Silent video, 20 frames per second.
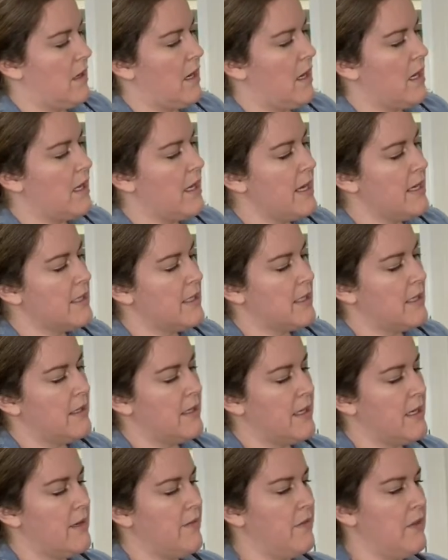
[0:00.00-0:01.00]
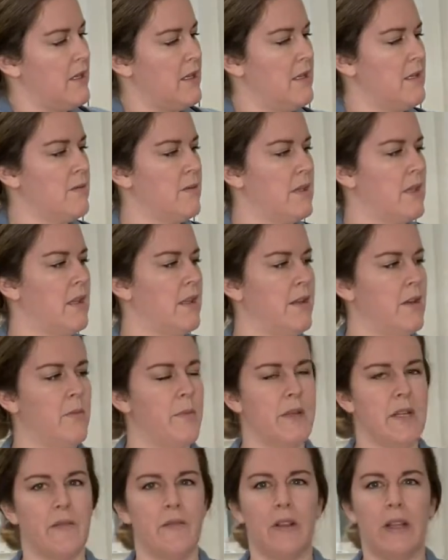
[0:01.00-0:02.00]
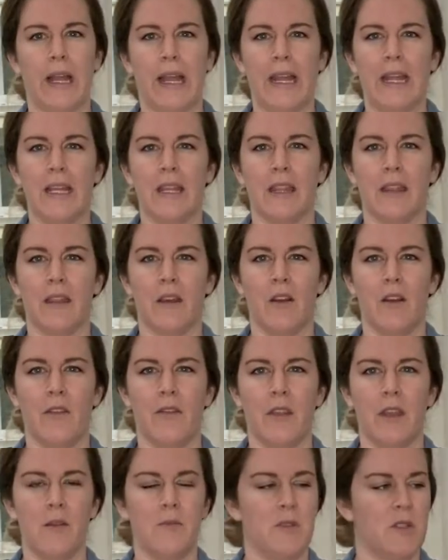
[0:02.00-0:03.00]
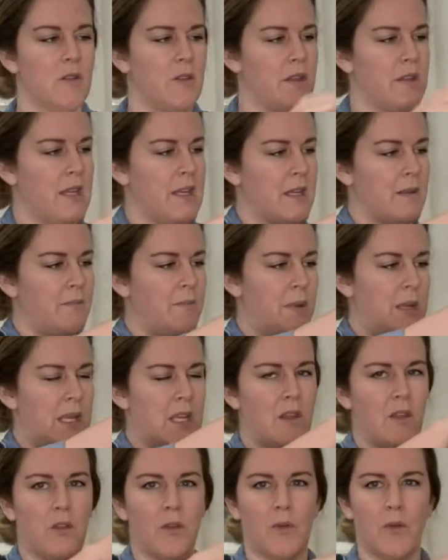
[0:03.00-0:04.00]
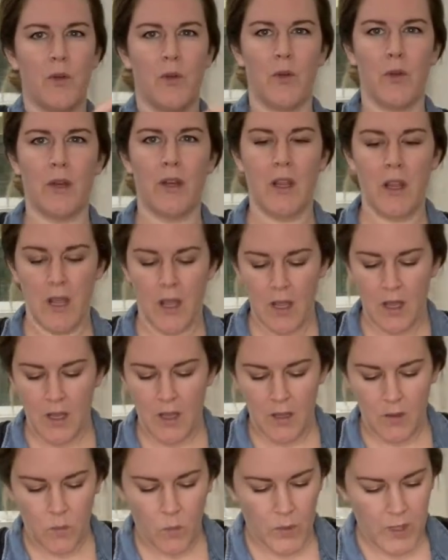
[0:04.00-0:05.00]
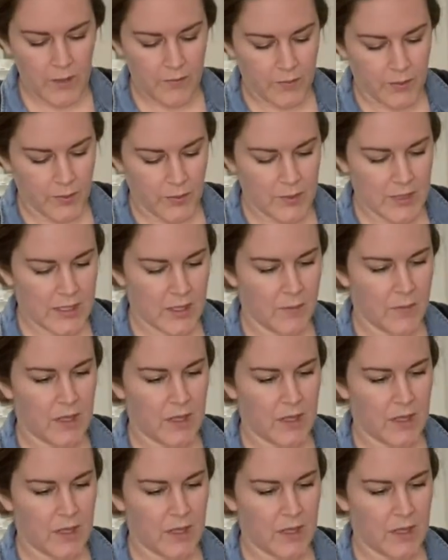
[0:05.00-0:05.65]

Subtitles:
I like to leave these with a little bit of length on them so that they can peek through and weave through some